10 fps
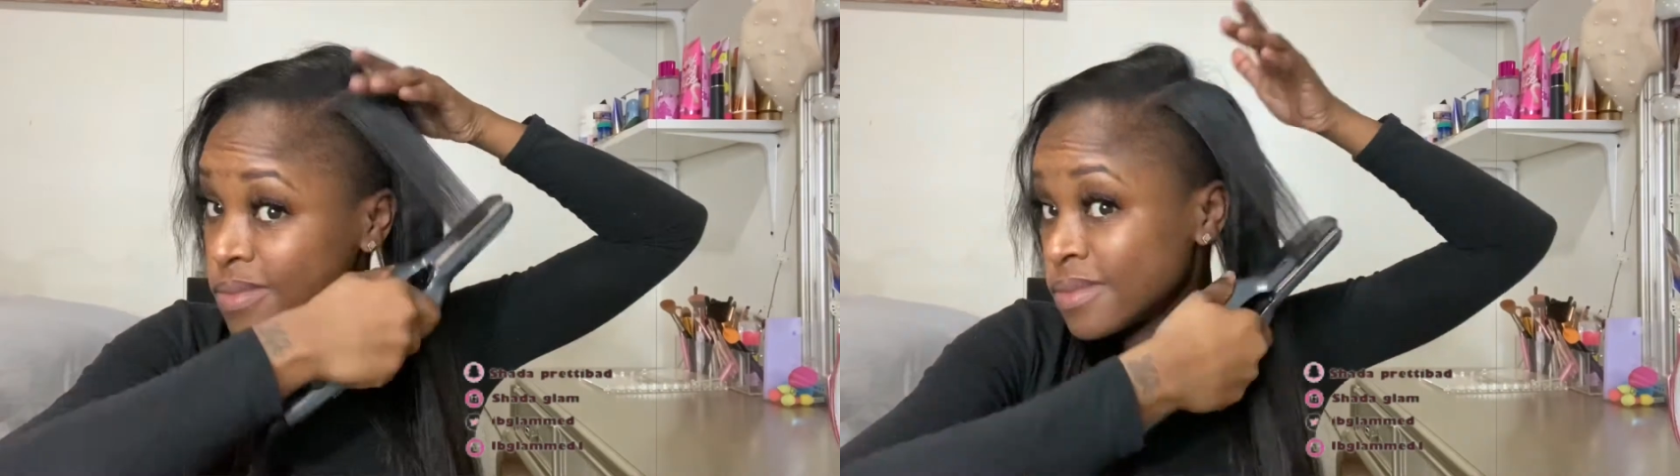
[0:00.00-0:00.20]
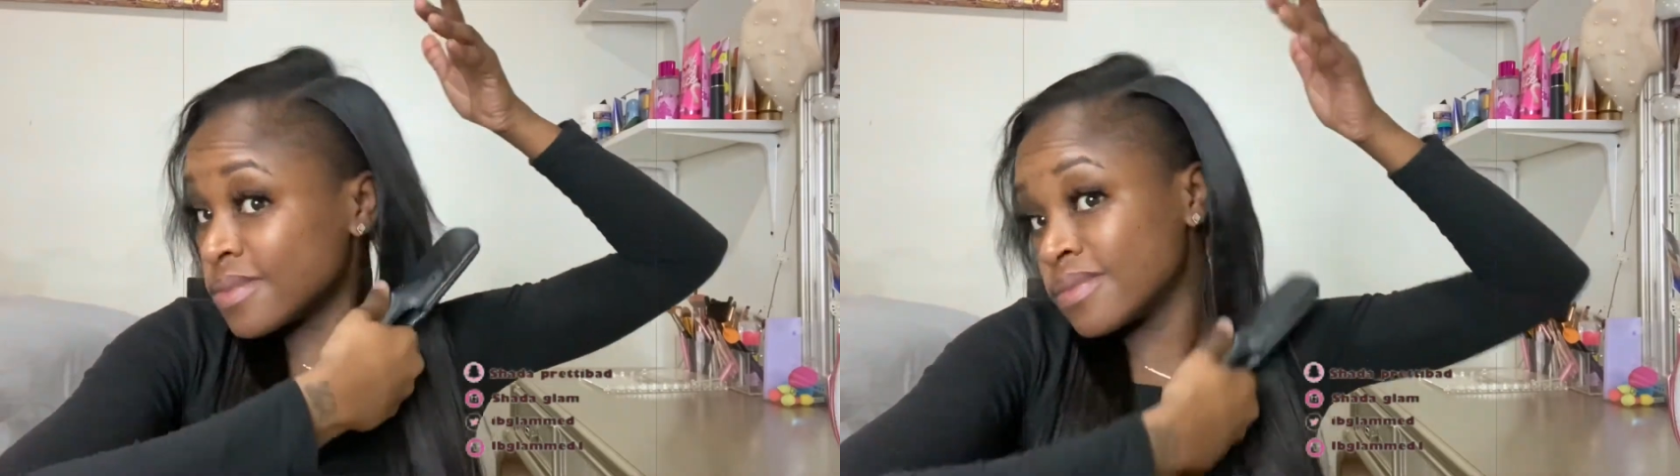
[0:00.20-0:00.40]

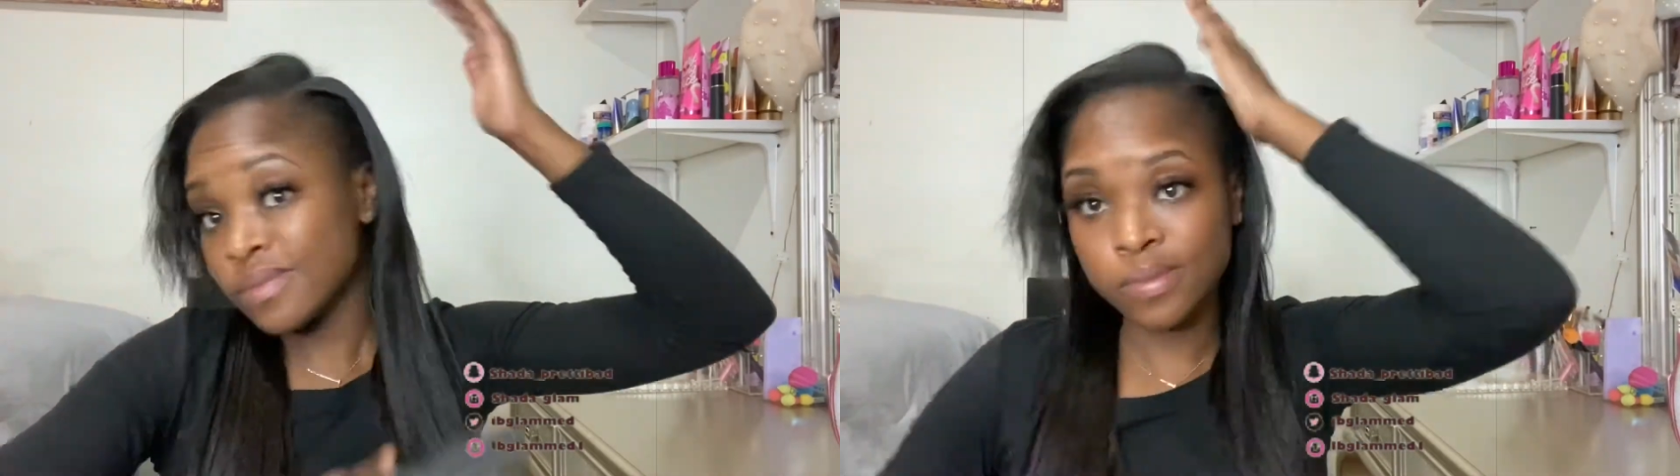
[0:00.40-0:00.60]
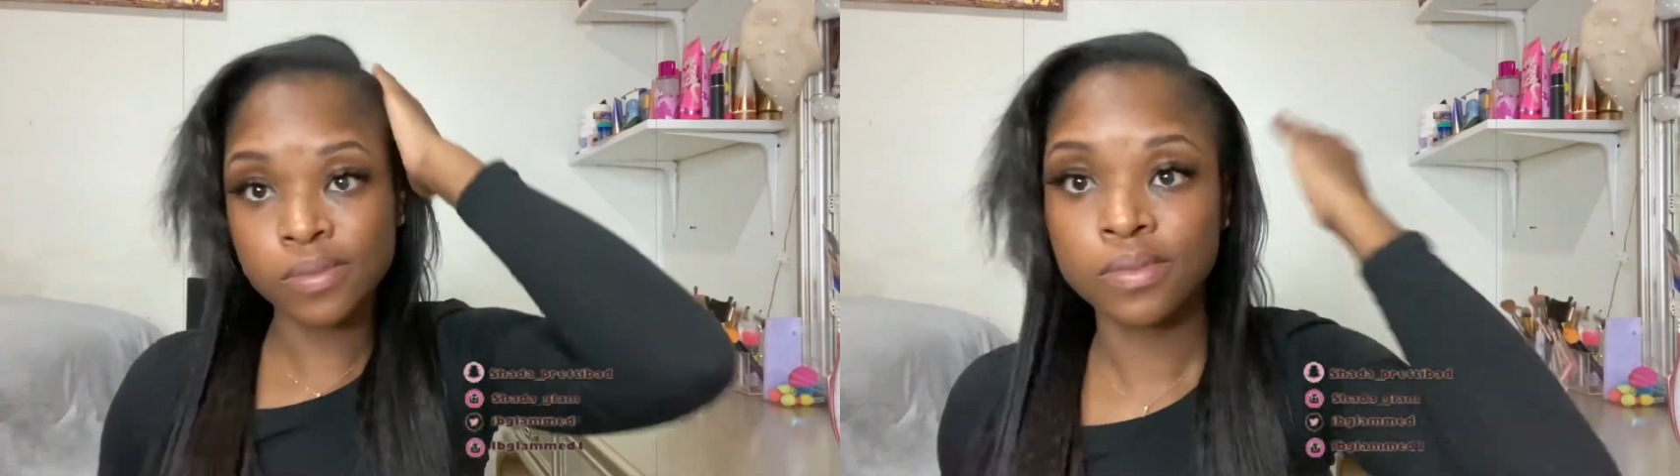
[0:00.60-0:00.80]

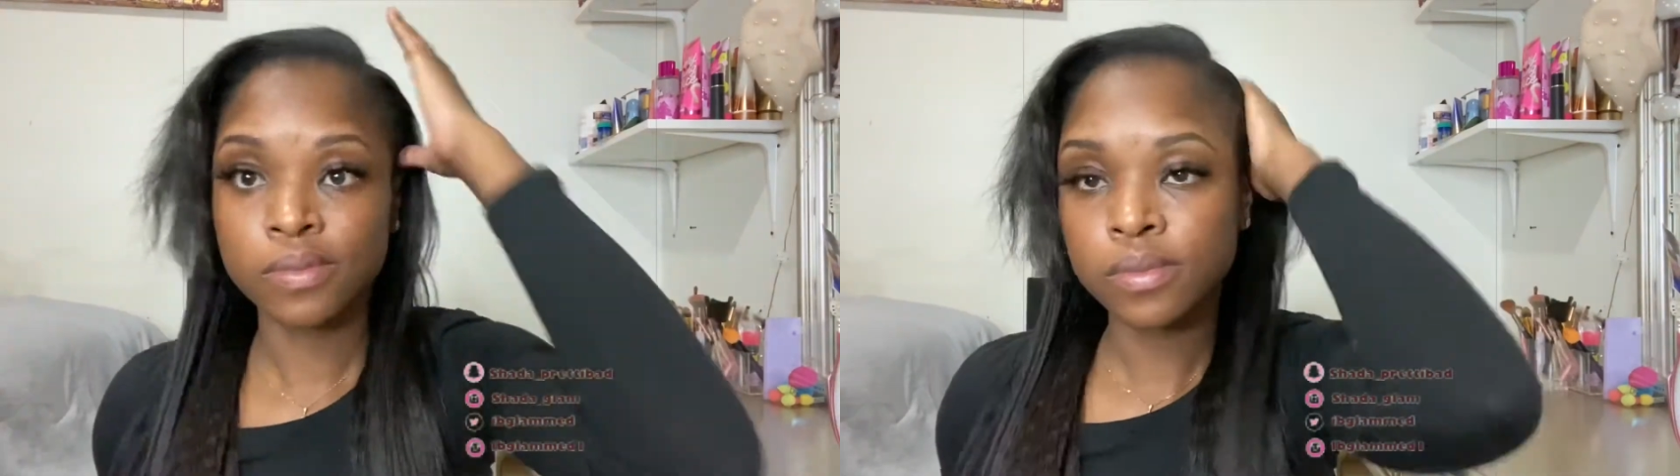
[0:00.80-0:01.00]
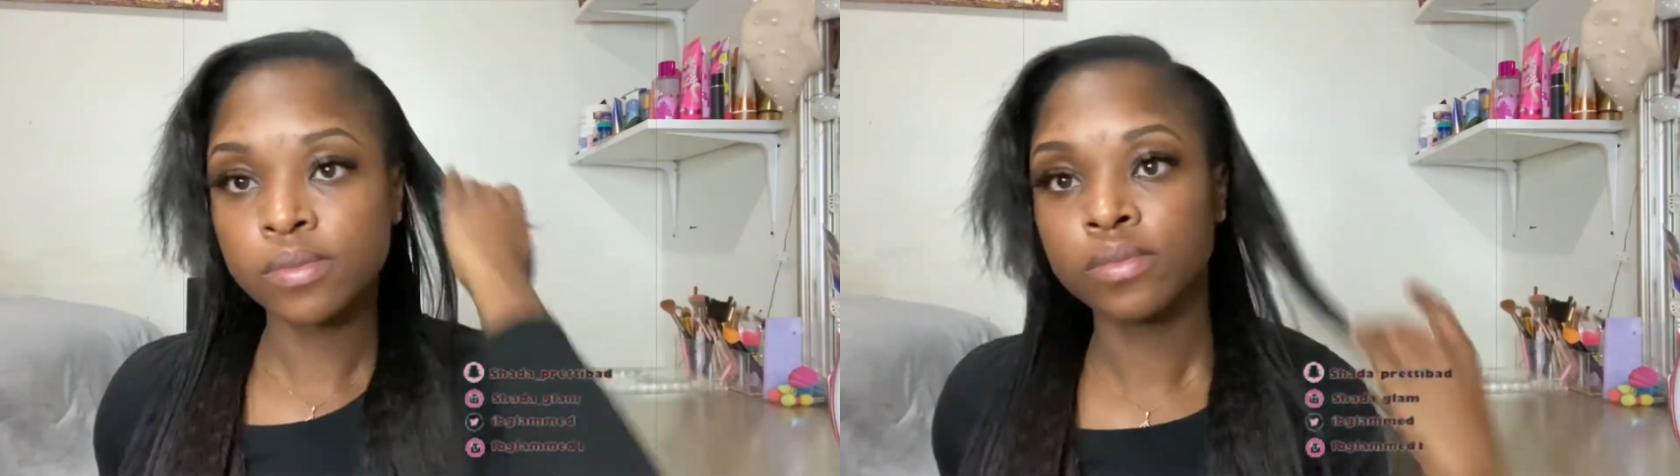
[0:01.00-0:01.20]
bang,
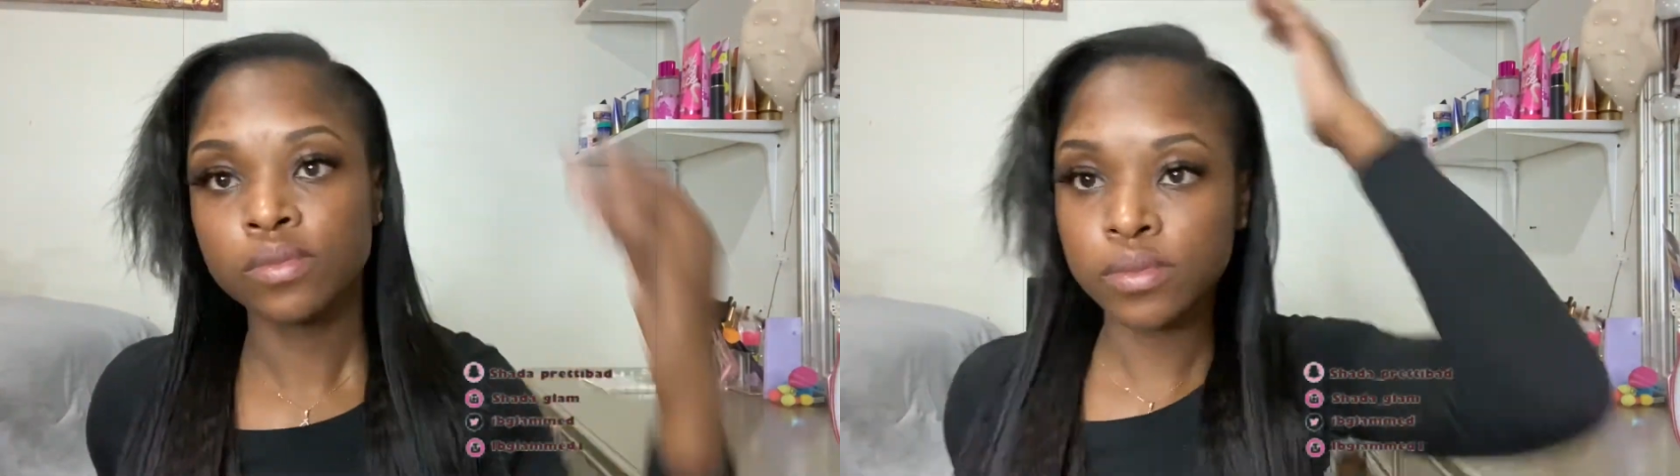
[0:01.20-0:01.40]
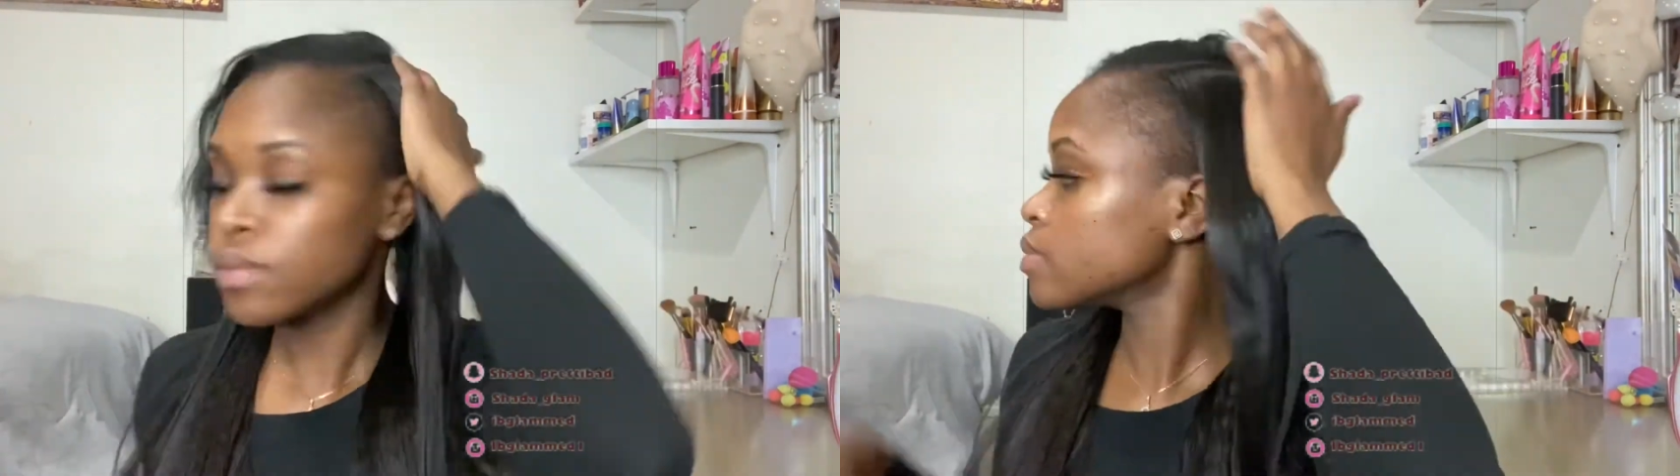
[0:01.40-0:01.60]
or
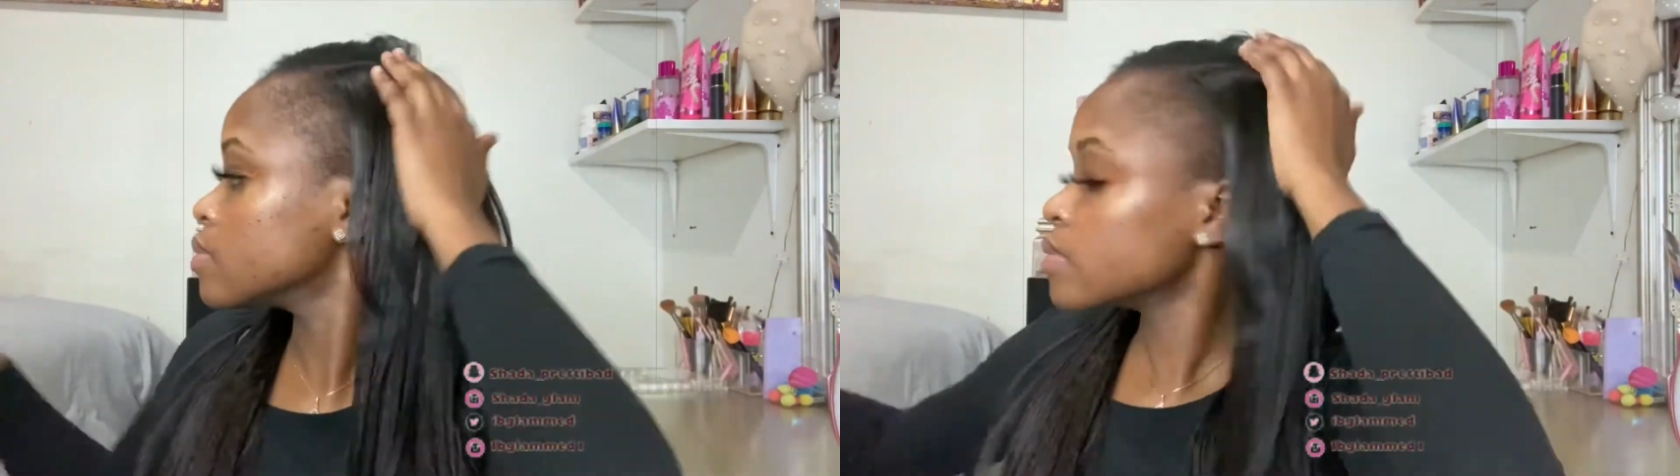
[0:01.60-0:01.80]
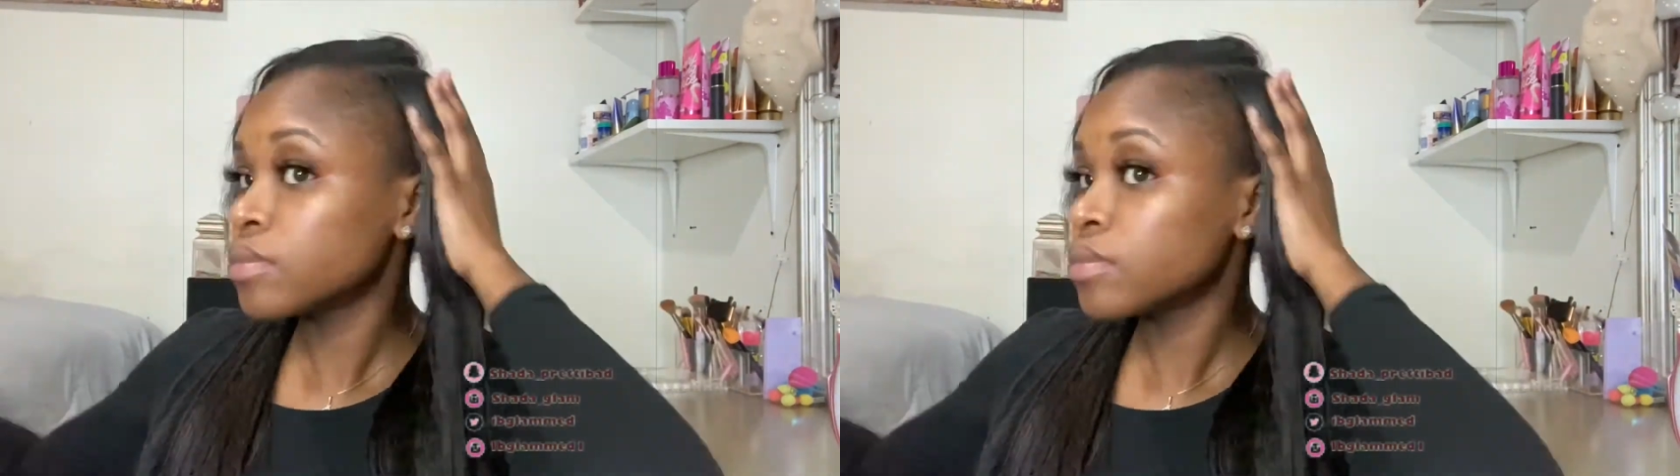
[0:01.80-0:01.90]
the